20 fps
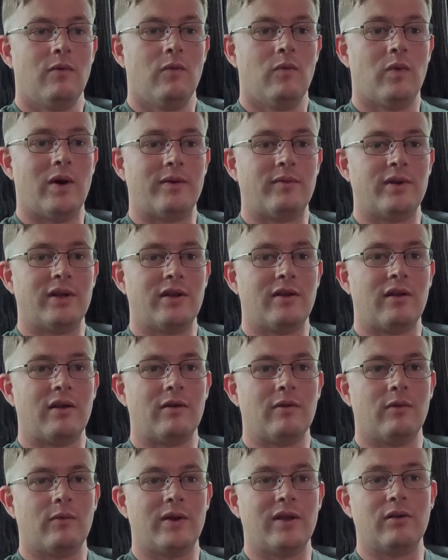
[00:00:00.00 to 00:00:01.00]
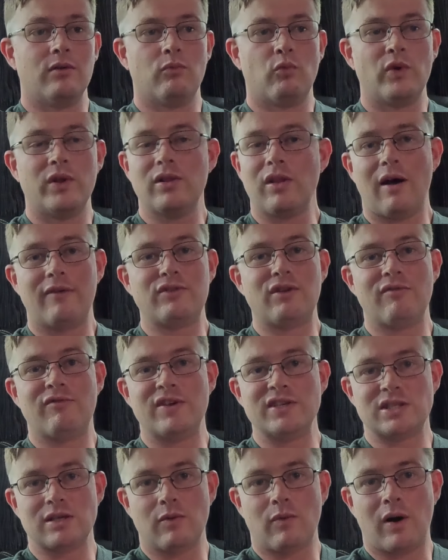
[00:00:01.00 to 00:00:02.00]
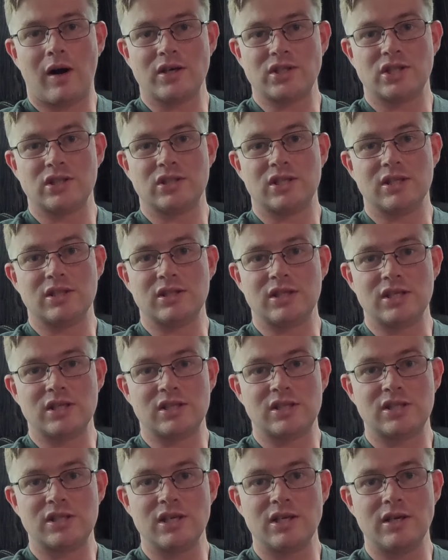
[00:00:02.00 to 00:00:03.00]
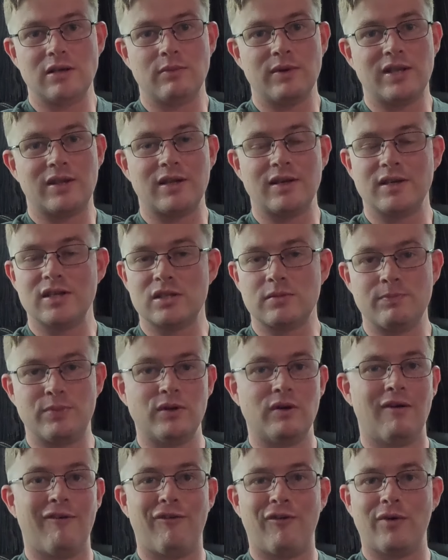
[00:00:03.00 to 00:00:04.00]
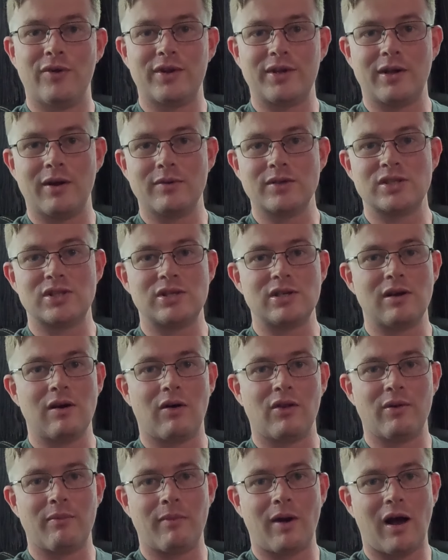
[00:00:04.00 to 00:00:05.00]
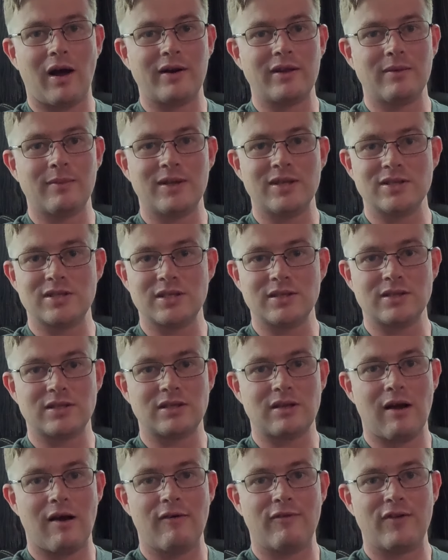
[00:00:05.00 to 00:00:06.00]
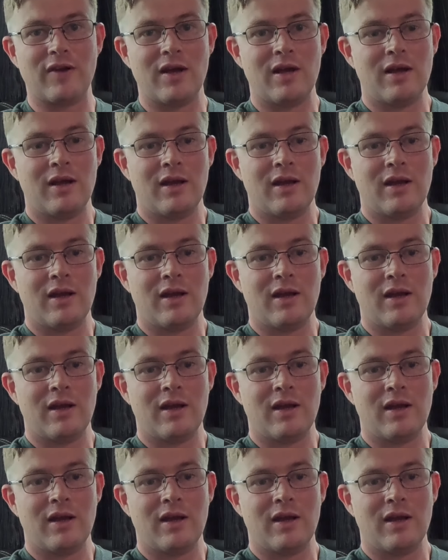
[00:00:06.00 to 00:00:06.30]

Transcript: when we love to visit Washington, D.C. We think it's beautiful to go see all the monuments and stuff.